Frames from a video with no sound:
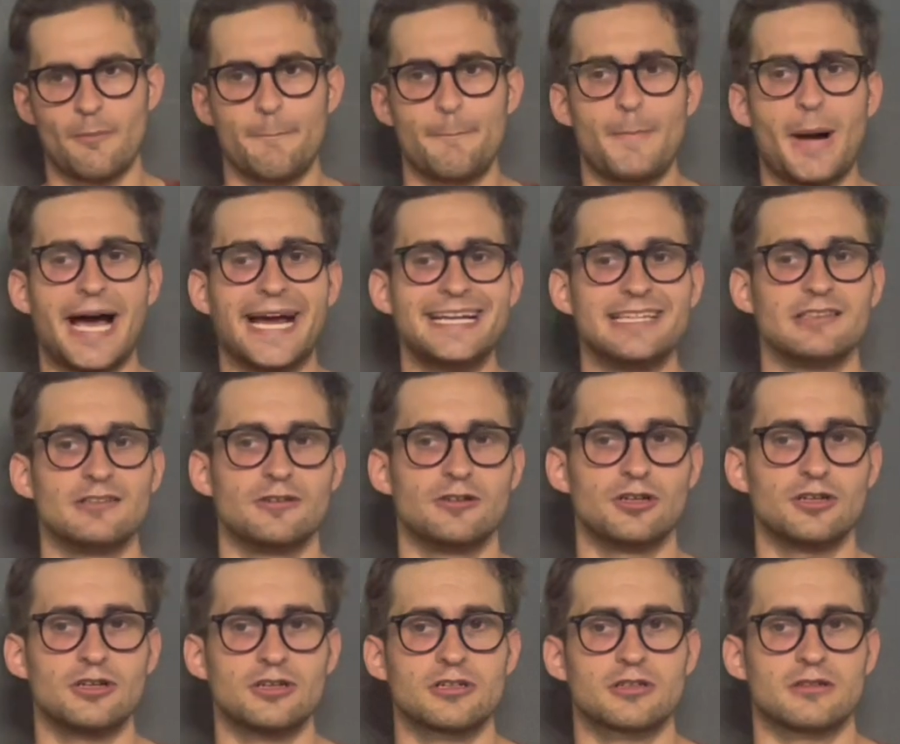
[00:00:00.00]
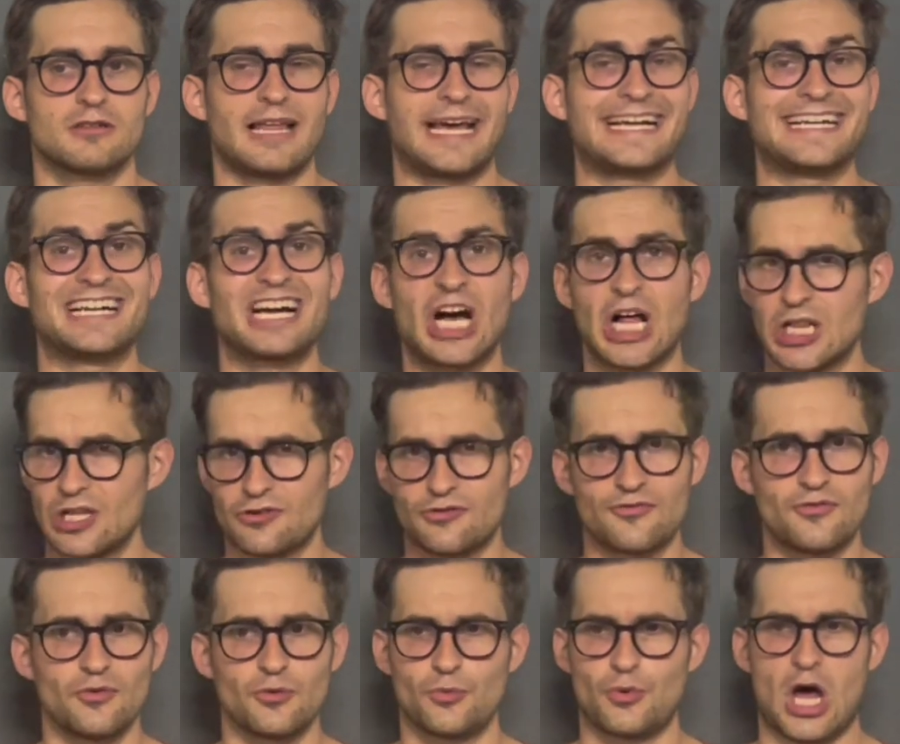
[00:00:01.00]
might look like
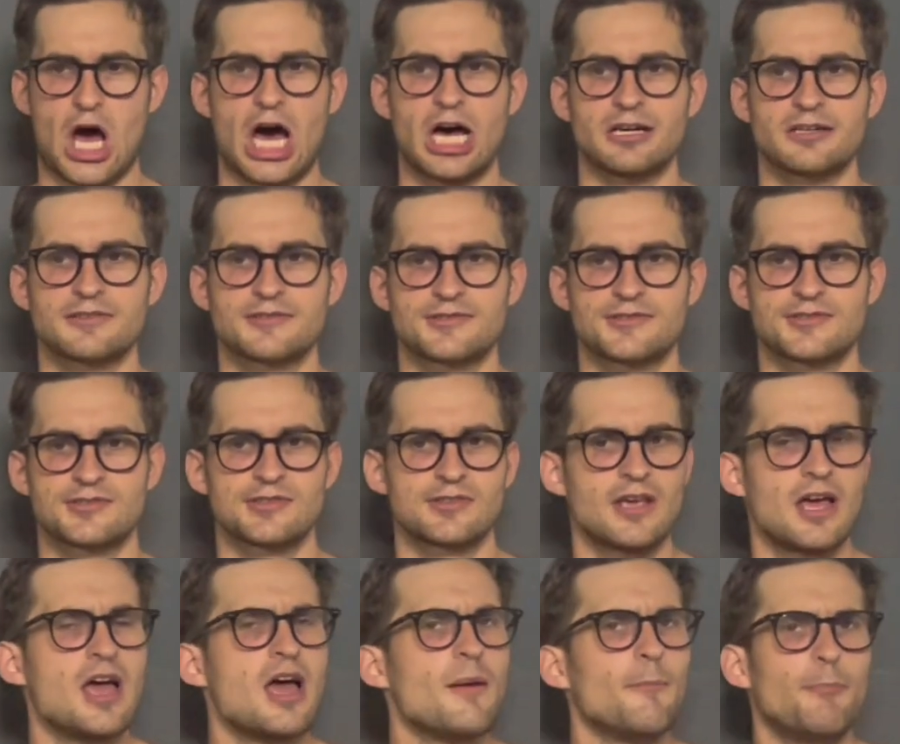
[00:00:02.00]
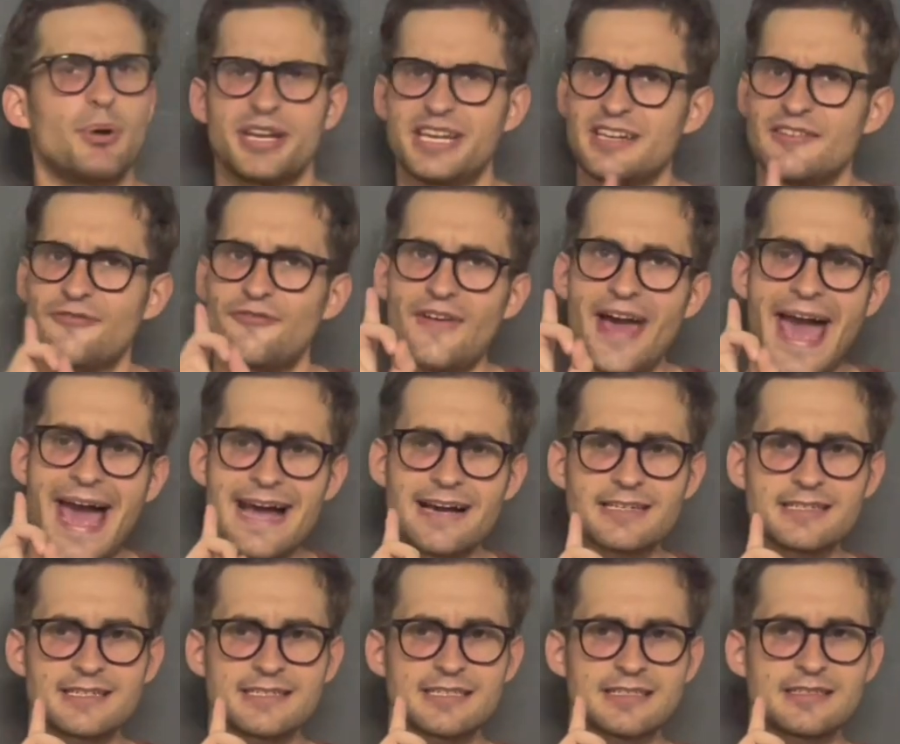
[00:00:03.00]
colorful rocks, but in
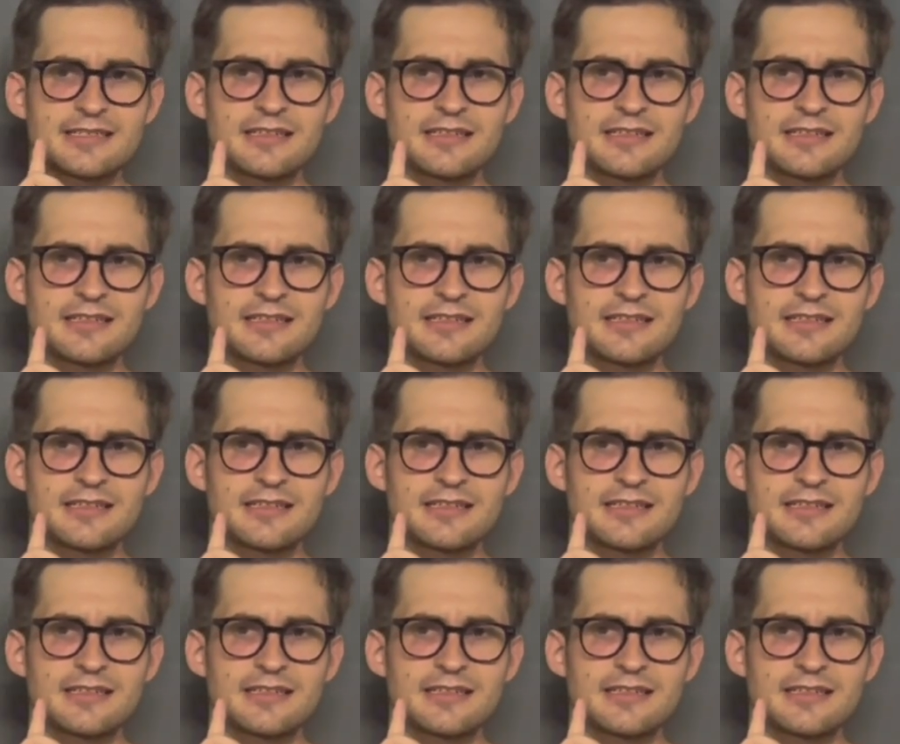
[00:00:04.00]
fact,